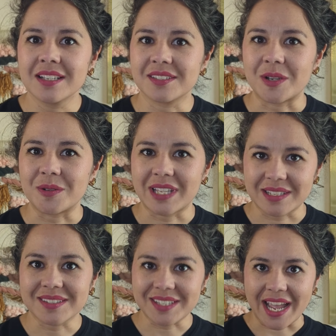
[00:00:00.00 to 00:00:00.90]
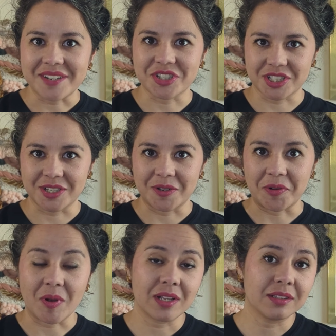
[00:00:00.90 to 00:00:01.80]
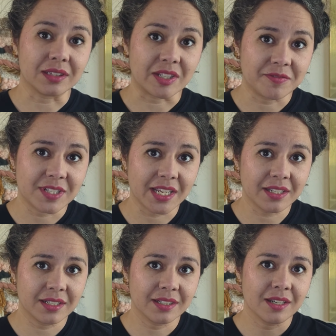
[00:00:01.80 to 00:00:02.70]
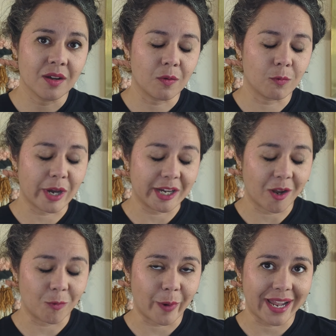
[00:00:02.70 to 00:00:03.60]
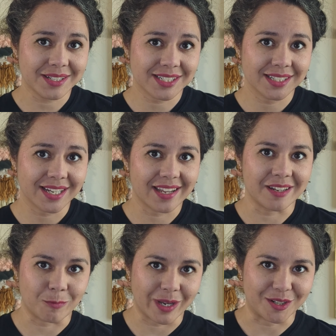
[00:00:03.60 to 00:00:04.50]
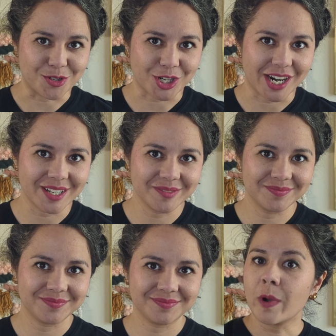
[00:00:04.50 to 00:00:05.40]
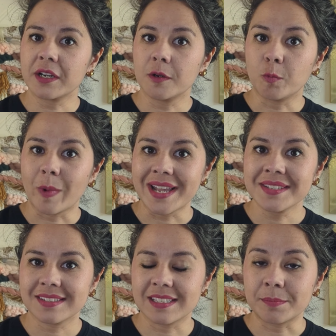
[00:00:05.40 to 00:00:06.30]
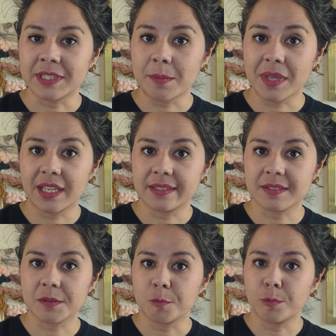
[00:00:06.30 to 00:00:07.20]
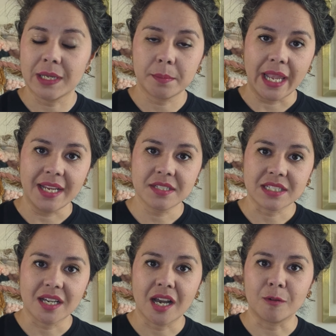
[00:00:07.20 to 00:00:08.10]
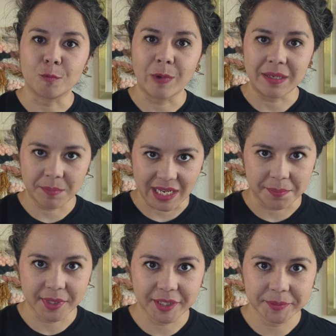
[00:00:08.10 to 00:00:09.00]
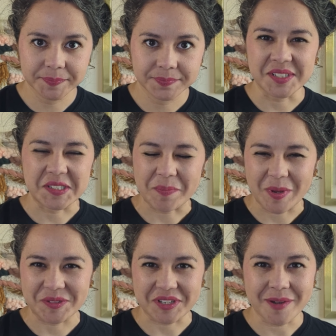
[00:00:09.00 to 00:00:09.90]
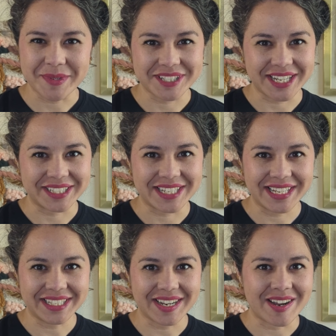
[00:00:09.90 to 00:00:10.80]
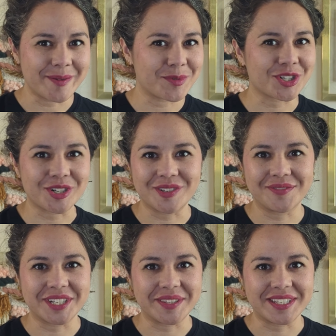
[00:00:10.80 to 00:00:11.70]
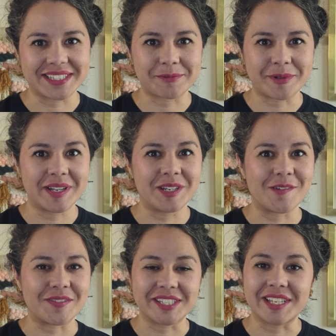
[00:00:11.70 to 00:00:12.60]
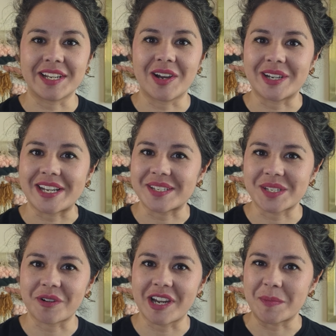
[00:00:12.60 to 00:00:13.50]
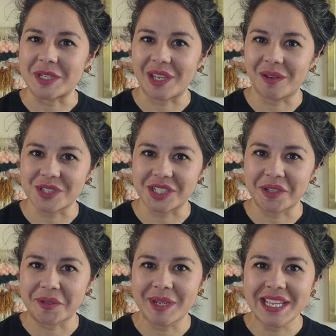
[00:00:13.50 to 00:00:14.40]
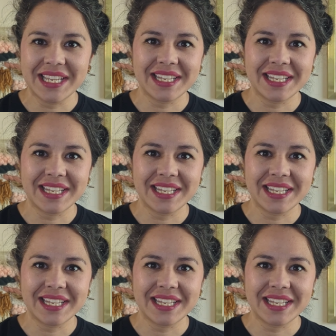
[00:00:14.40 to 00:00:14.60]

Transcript: So let's get to lifting, wet on wet, and wet on dry. Wet on wet simply means wet paint on wet paper. This is the most common technique. I'm sure you've done this one. You've seen it on Instagram and YouTube.